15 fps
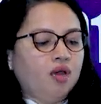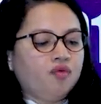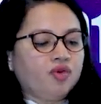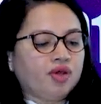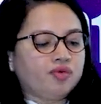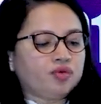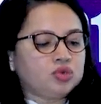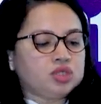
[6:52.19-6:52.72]
we
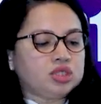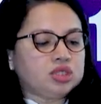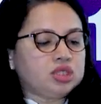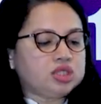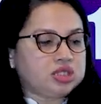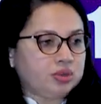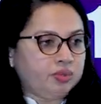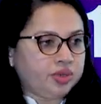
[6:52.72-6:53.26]
have to see the
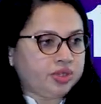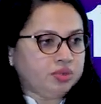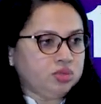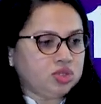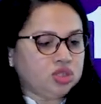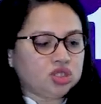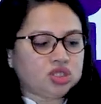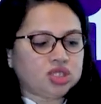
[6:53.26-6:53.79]

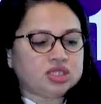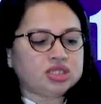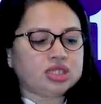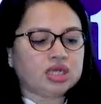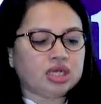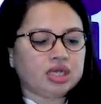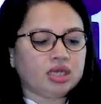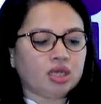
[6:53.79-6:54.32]
symptoms such as
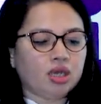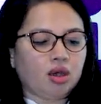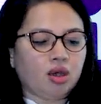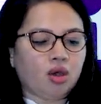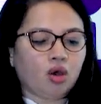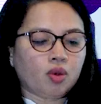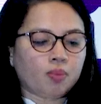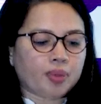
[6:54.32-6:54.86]
tingling
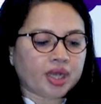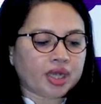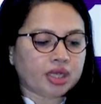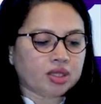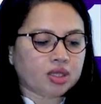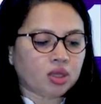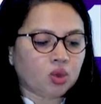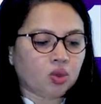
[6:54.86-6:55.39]
or pain
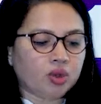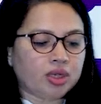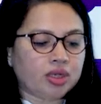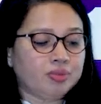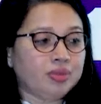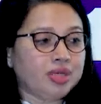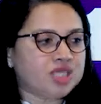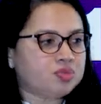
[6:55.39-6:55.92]
in the lower
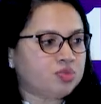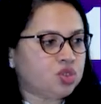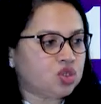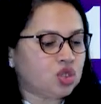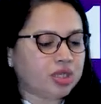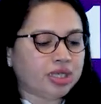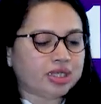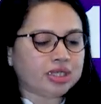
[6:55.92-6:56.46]
limb,
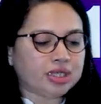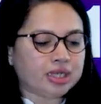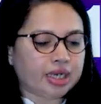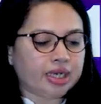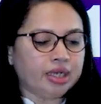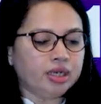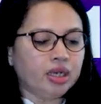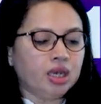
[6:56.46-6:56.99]
especially at the
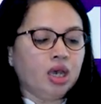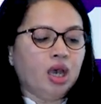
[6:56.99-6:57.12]
night,